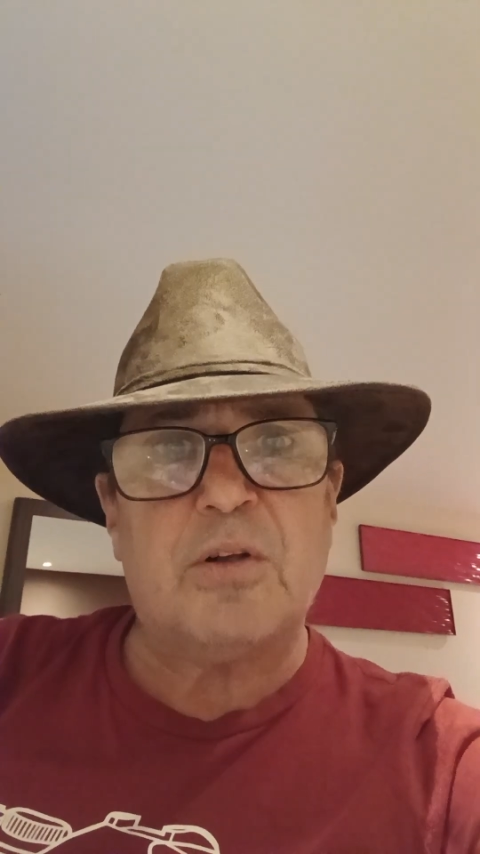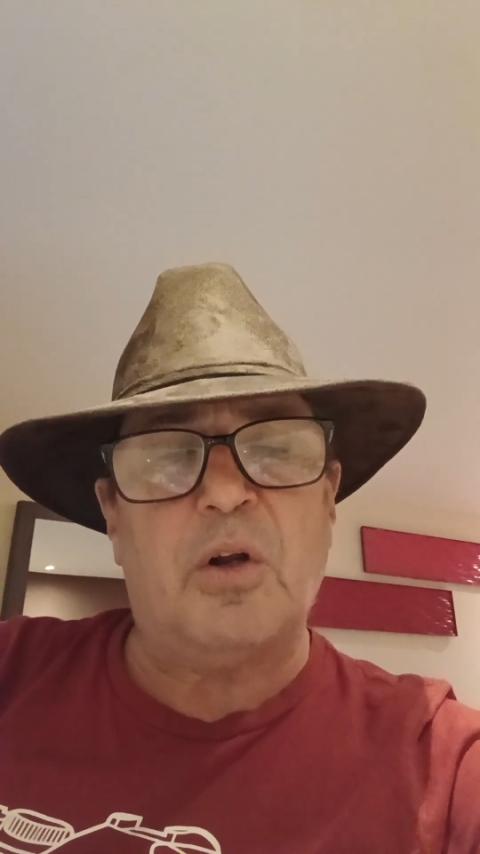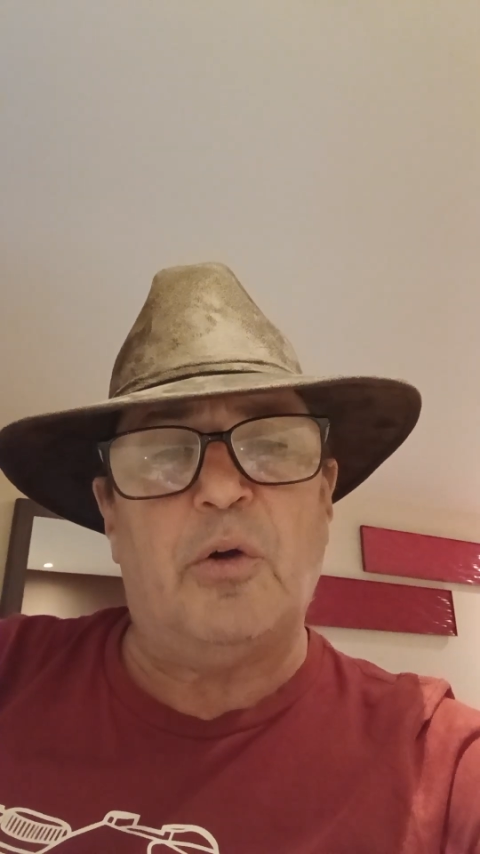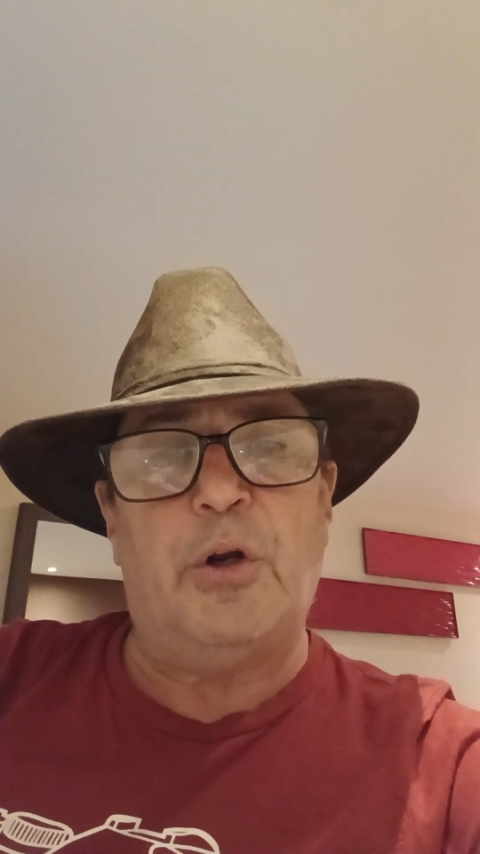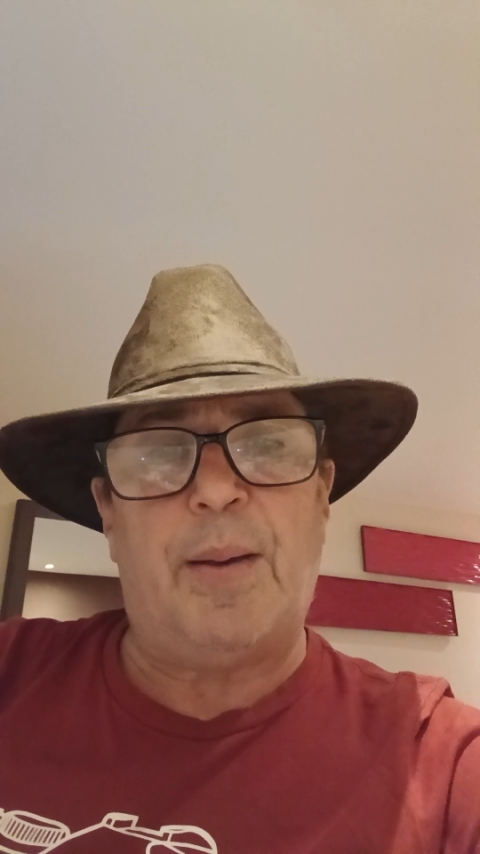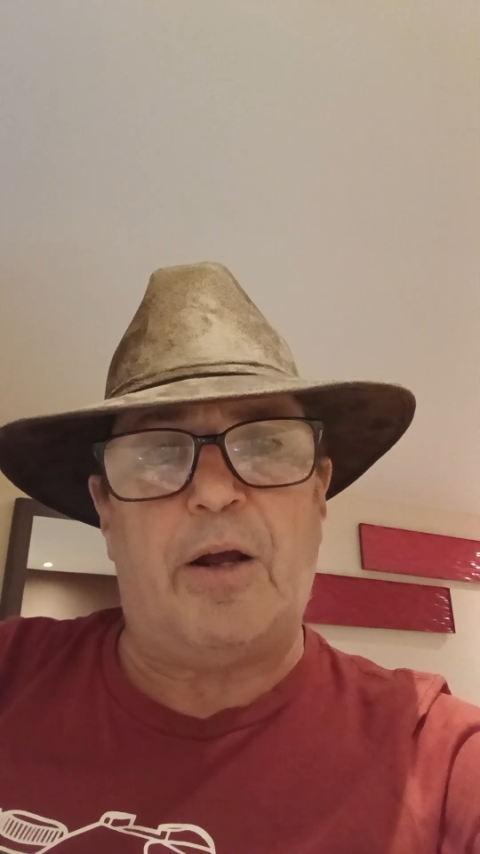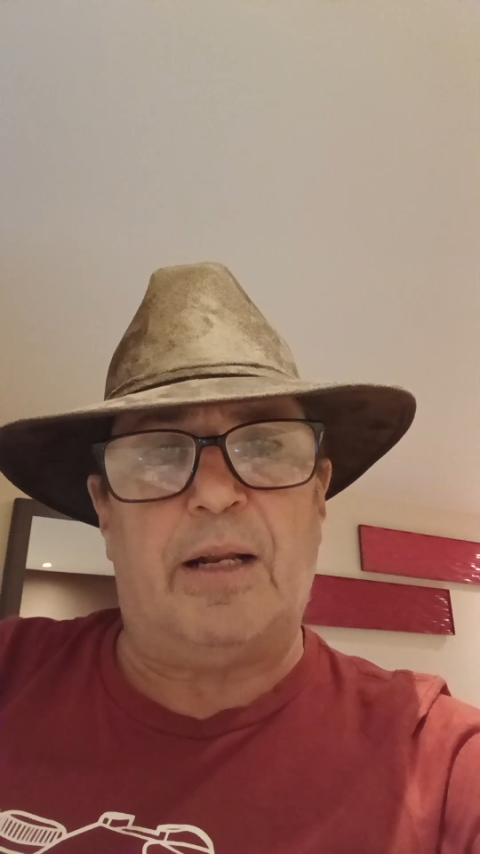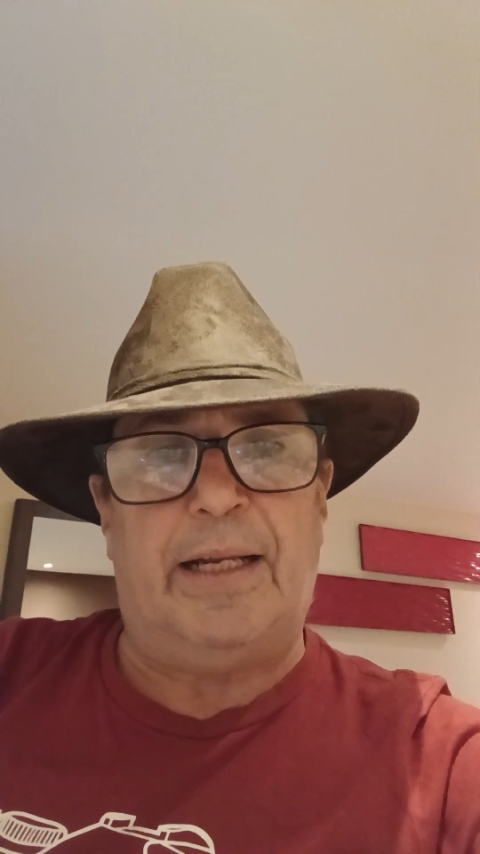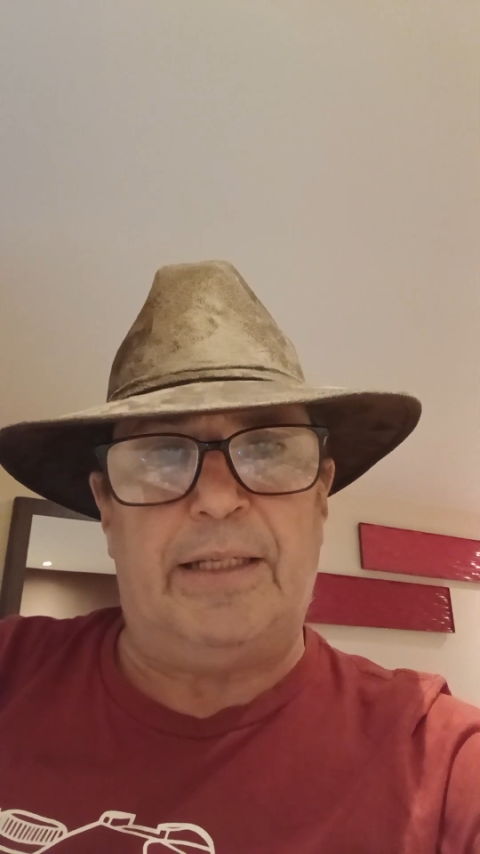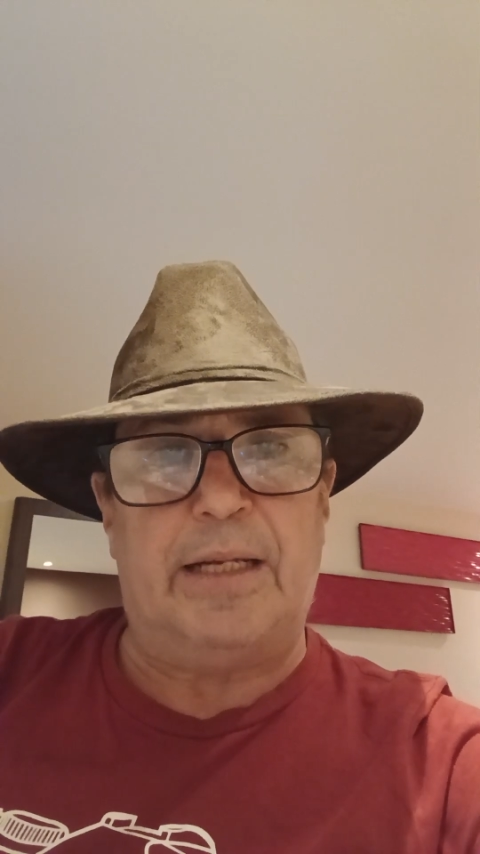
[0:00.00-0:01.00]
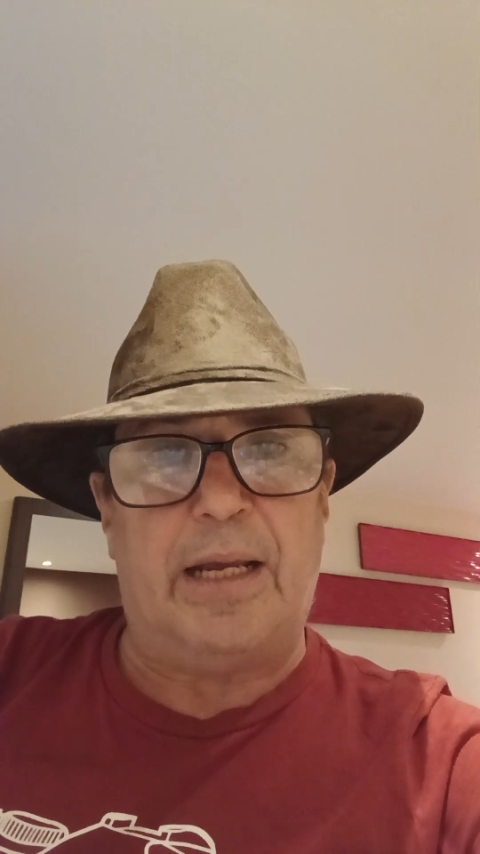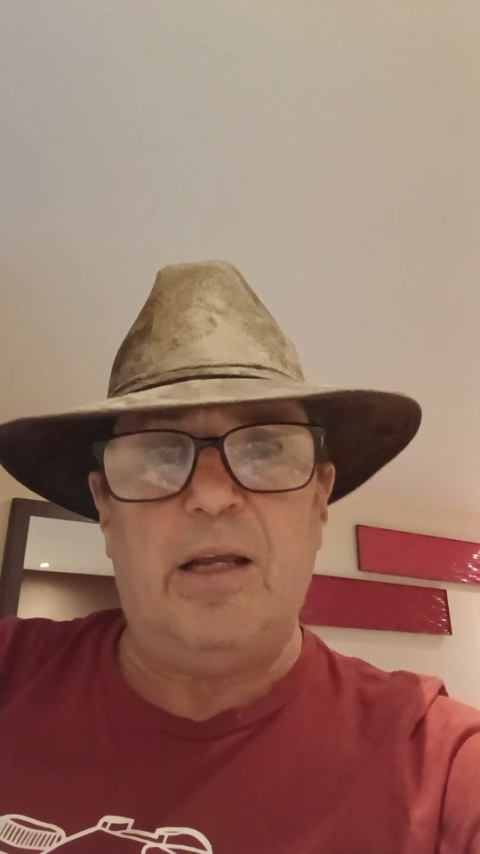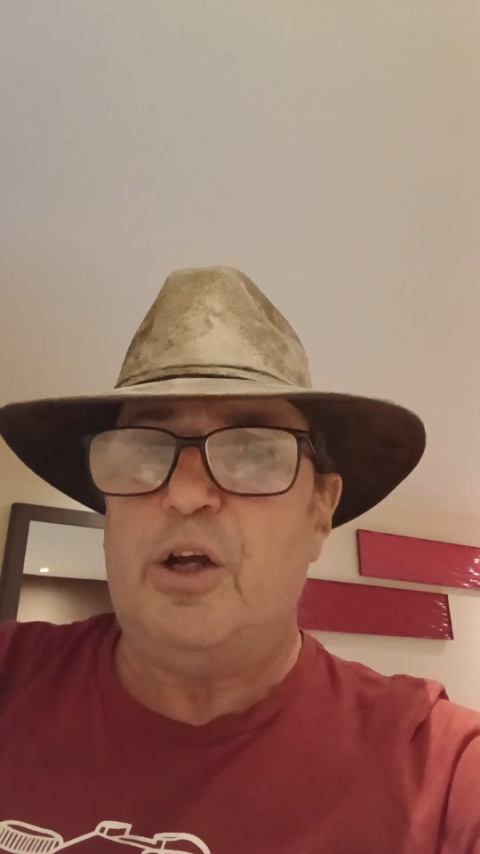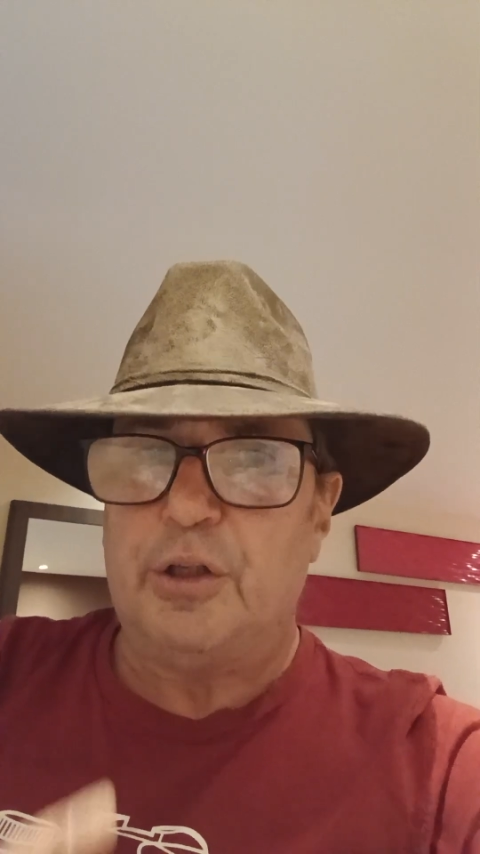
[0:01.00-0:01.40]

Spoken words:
learn about Allende,